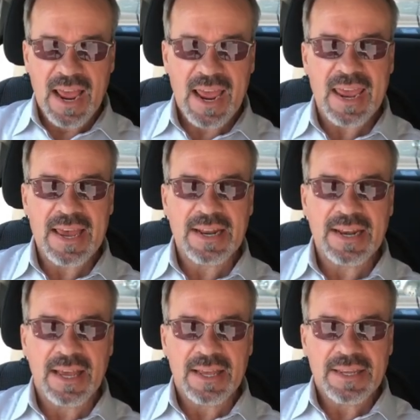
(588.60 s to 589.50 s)

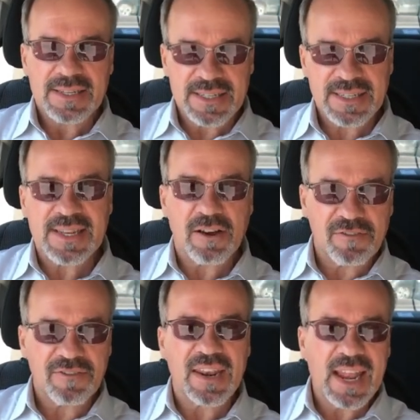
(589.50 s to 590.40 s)
and
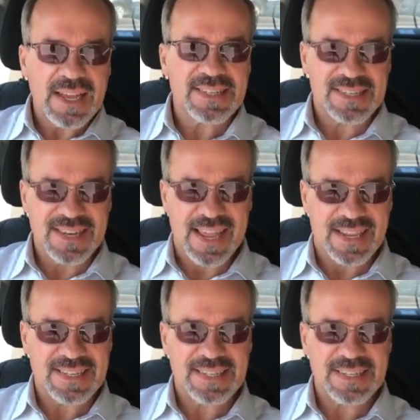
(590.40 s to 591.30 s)

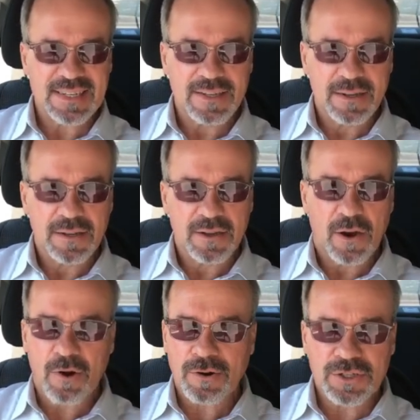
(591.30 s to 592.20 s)
selflessness
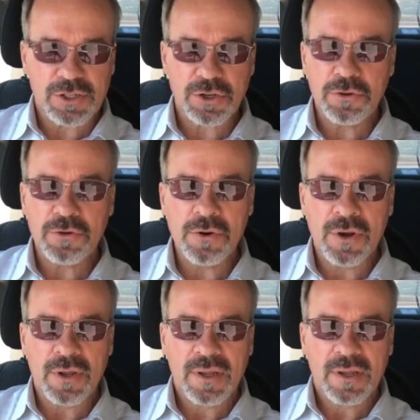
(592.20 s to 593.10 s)
are two
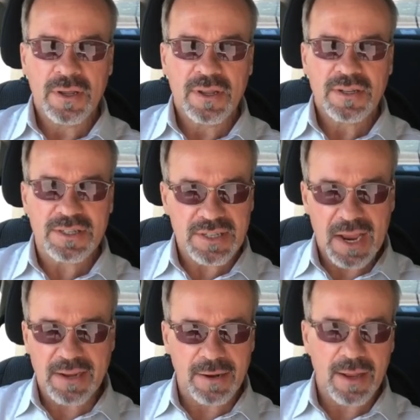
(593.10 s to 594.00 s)

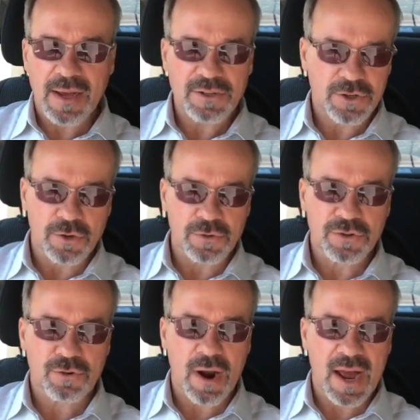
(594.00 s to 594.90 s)
psychological
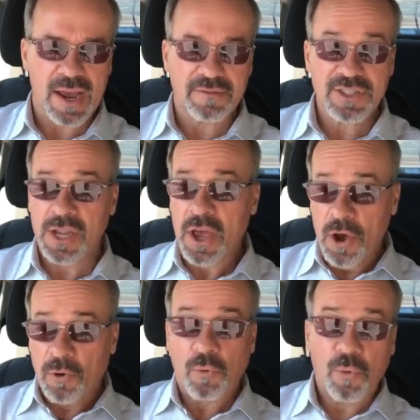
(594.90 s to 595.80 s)
drives.
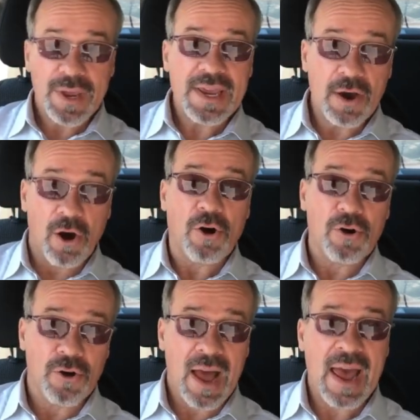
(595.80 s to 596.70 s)
We
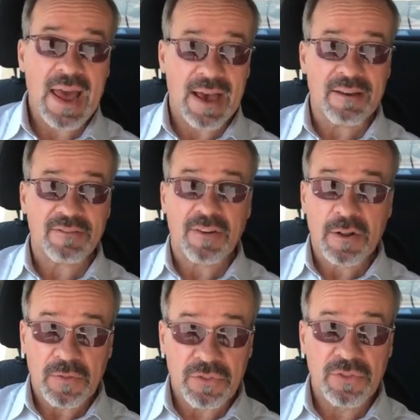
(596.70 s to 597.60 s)
all have
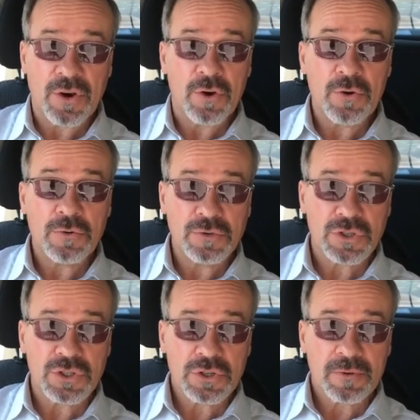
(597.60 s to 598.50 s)

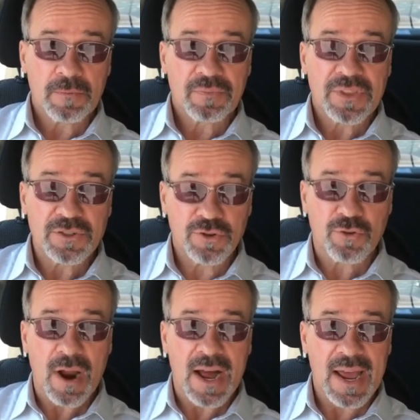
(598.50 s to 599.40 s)
those
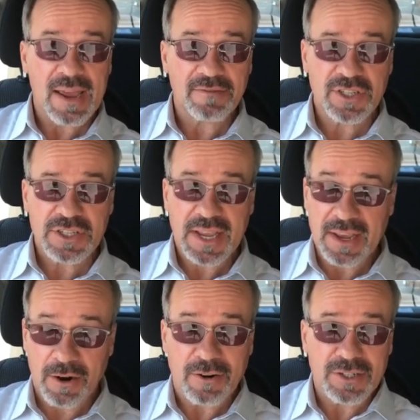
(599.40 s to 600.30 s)
drives
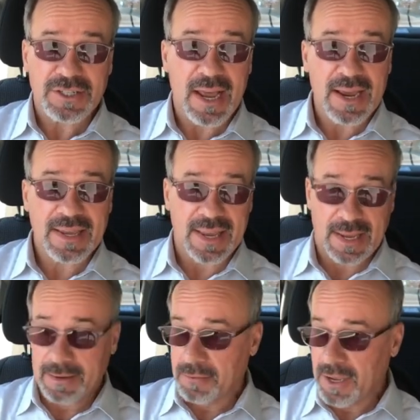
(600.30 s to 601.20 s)
in our
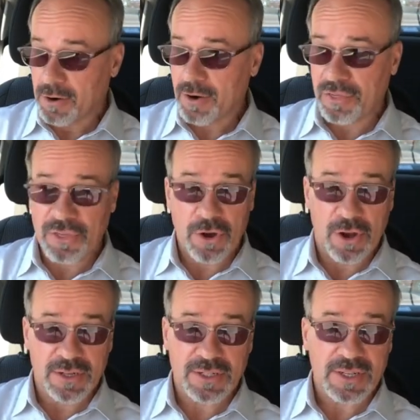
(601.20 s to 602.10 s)
psyche, in our
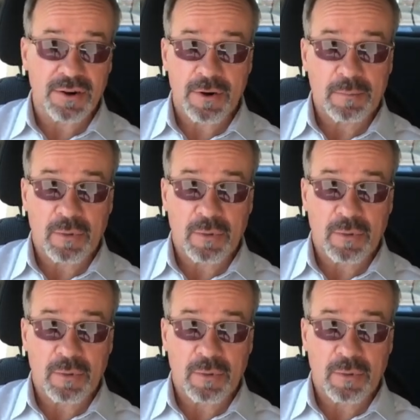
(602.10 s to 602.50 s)
thoughts, in our